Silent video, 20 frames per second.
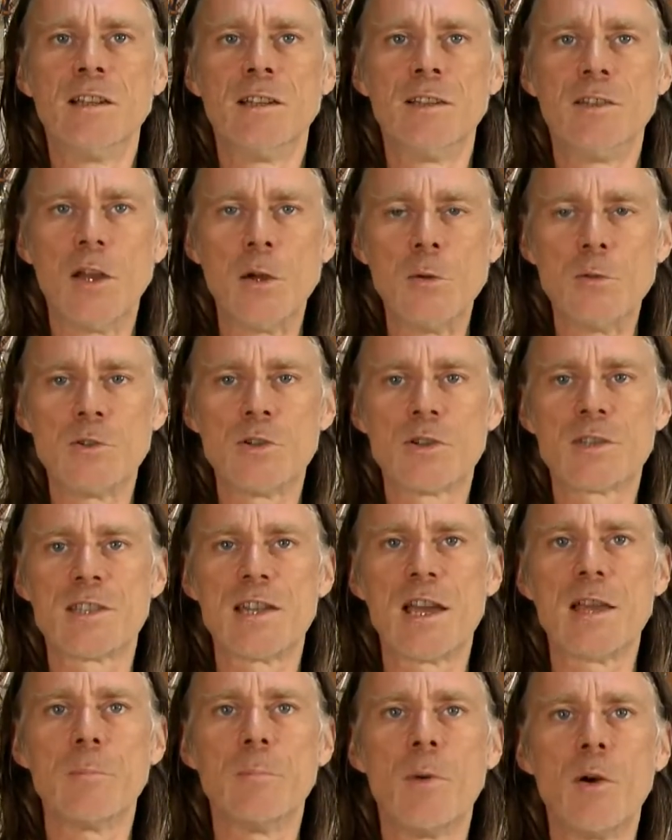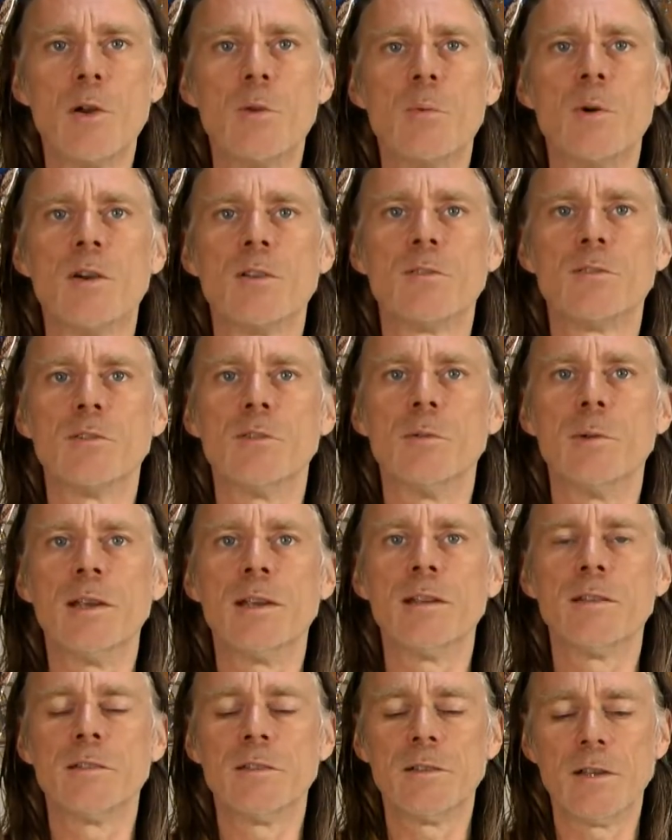Don't just take my word for it.
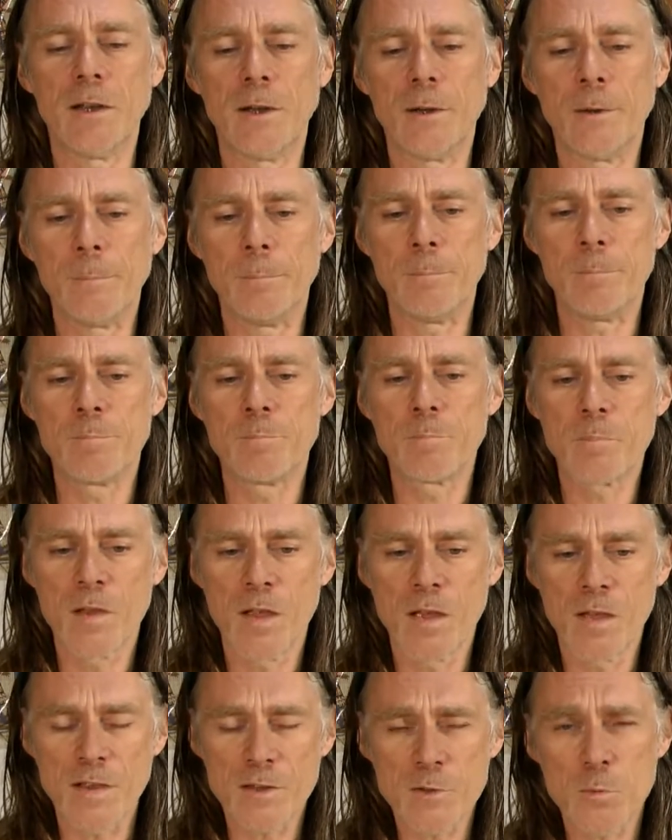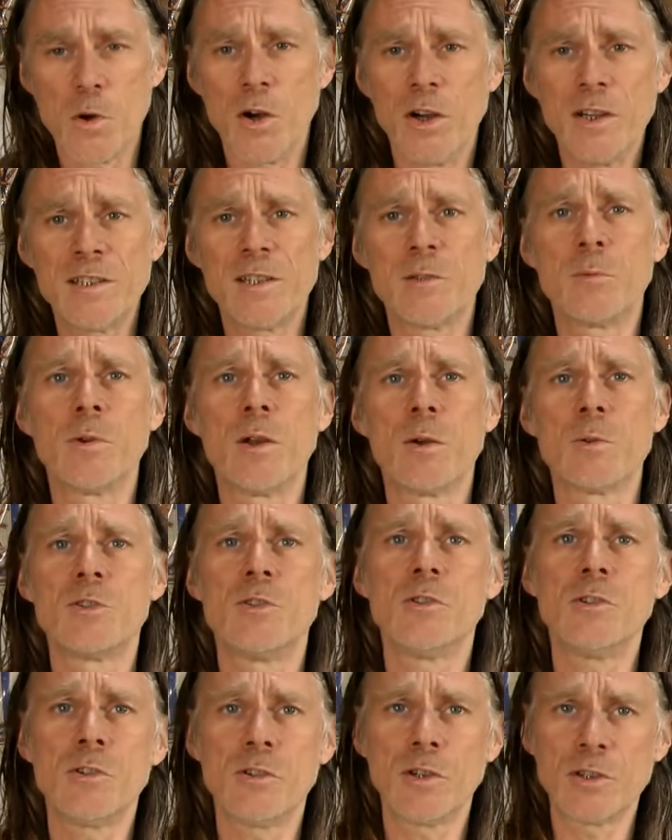That's what I did when I was
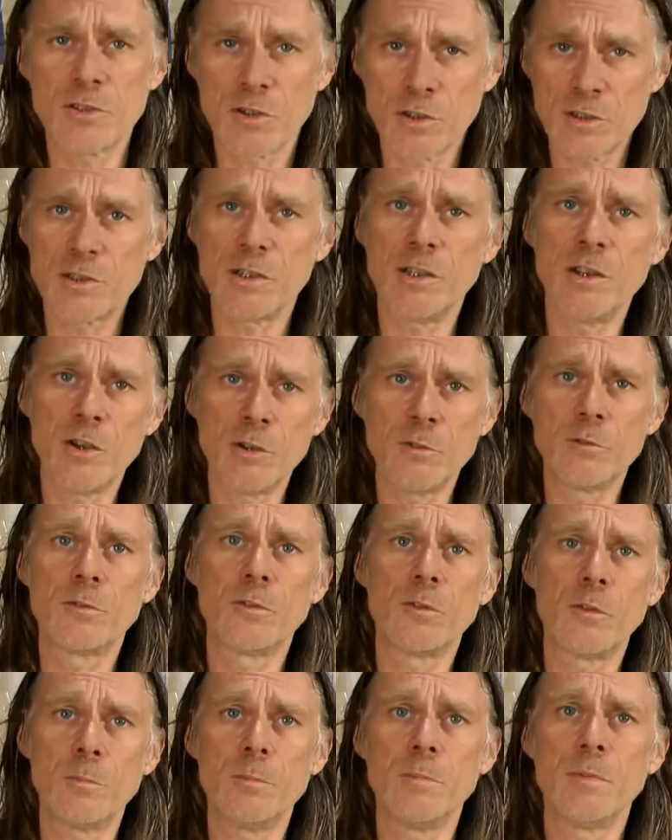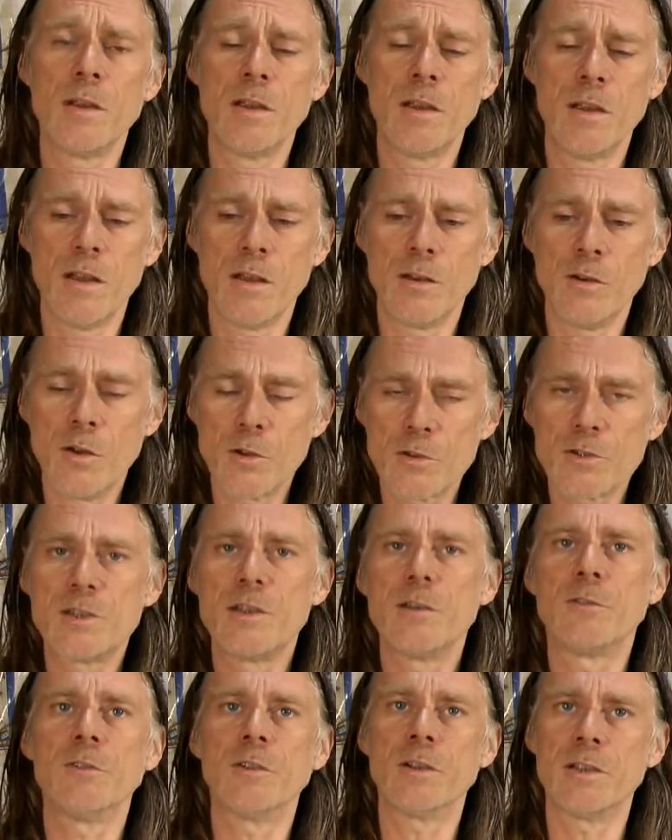younger. I tried to learn from lots of
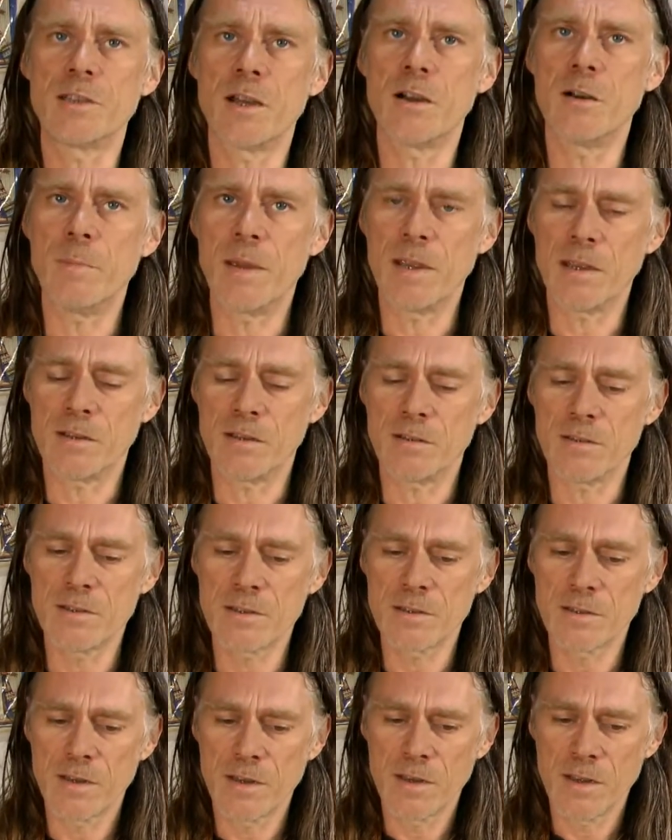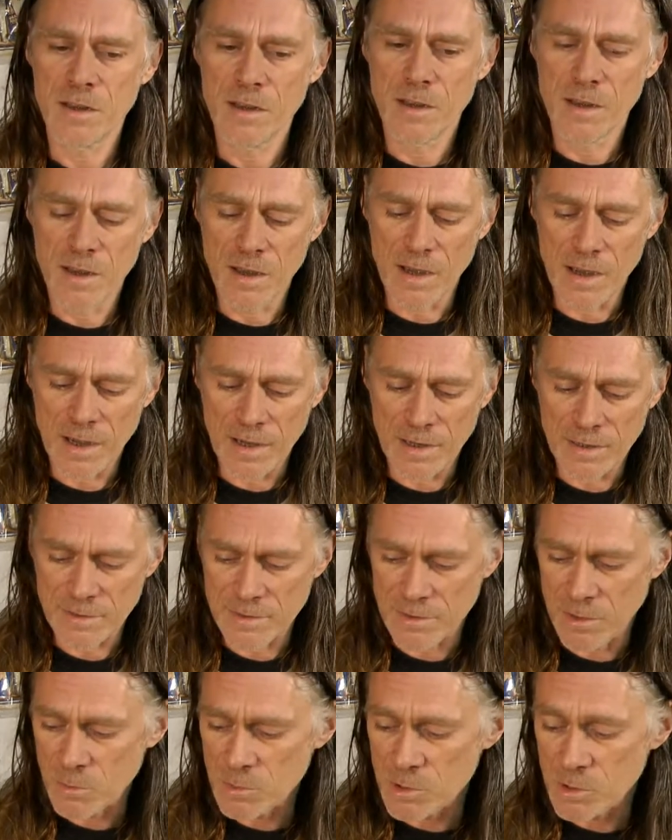different guitar makers,
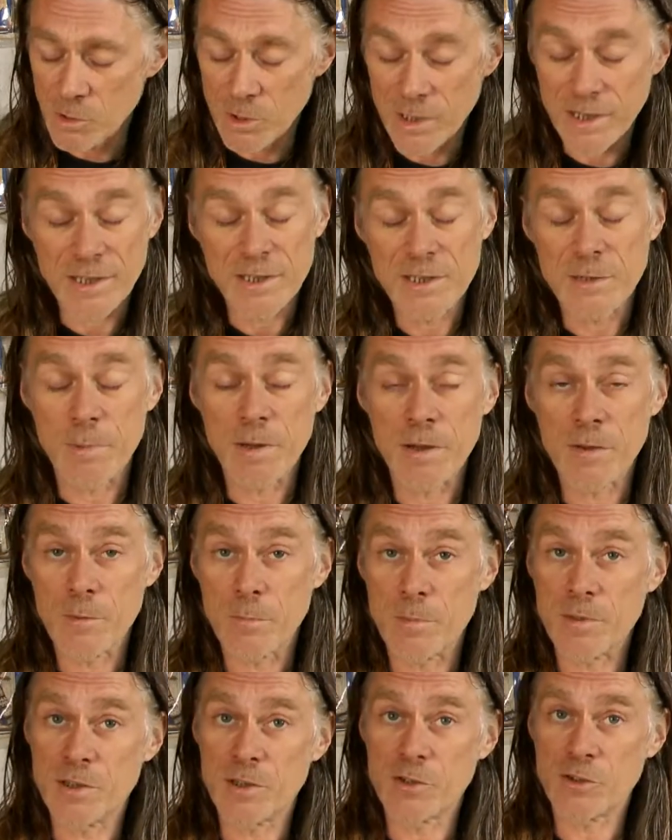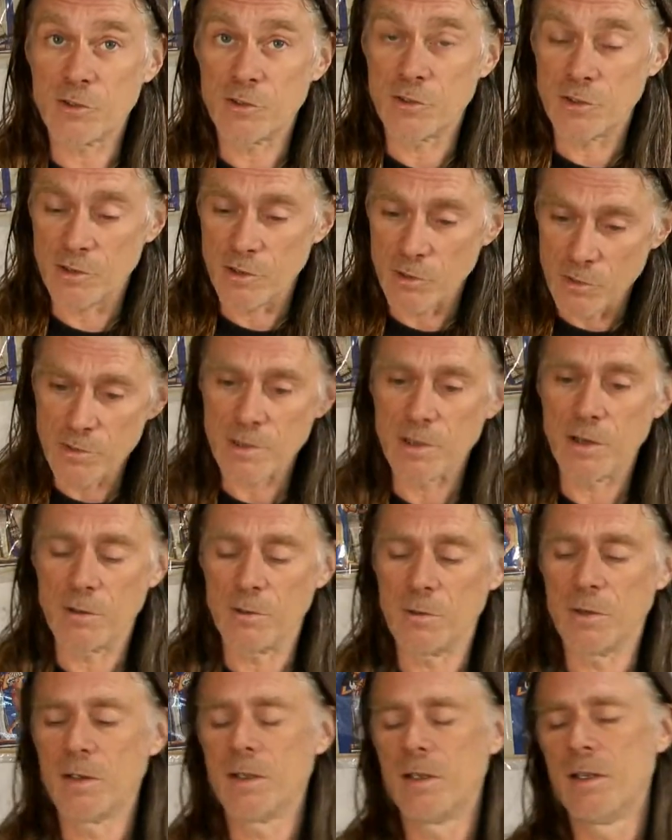and I was lucky to be in the position to do so.
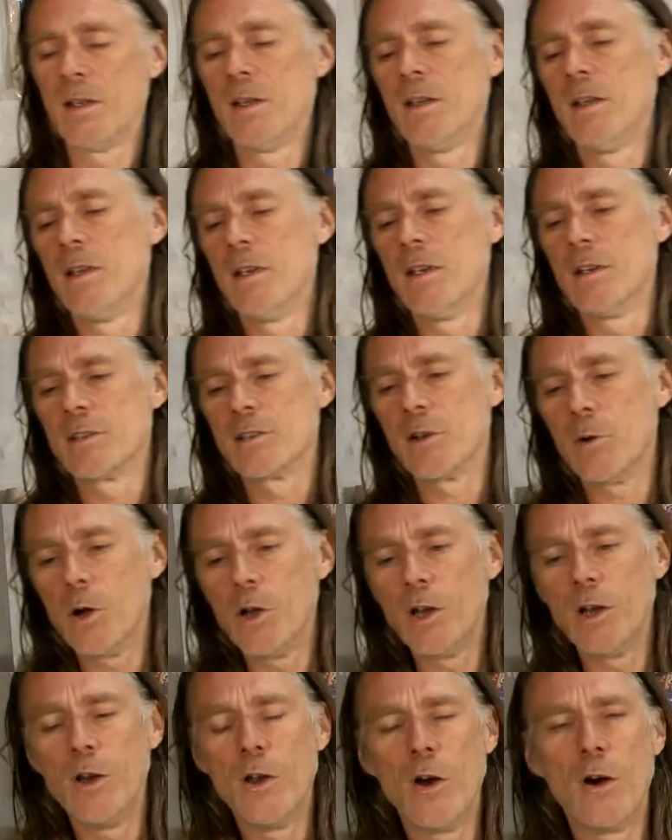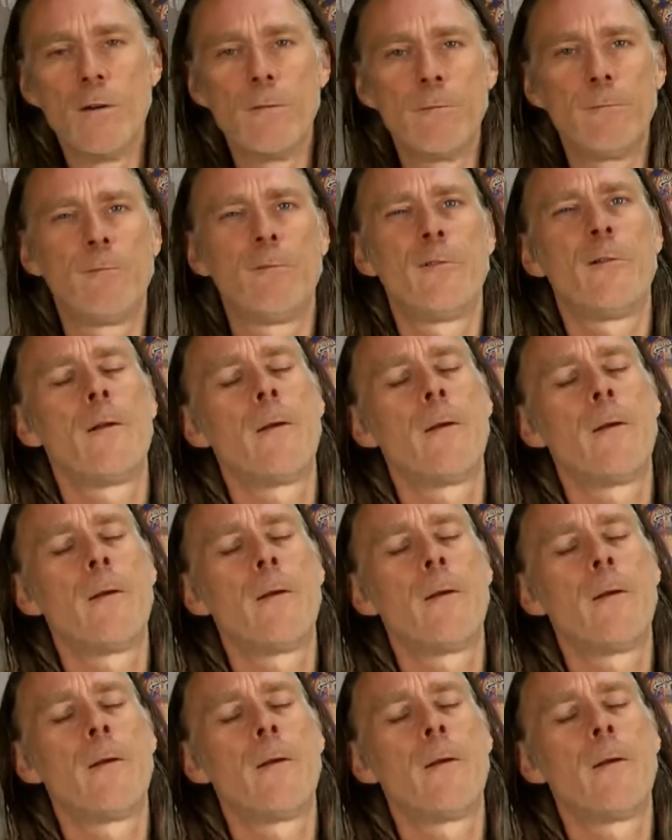So I love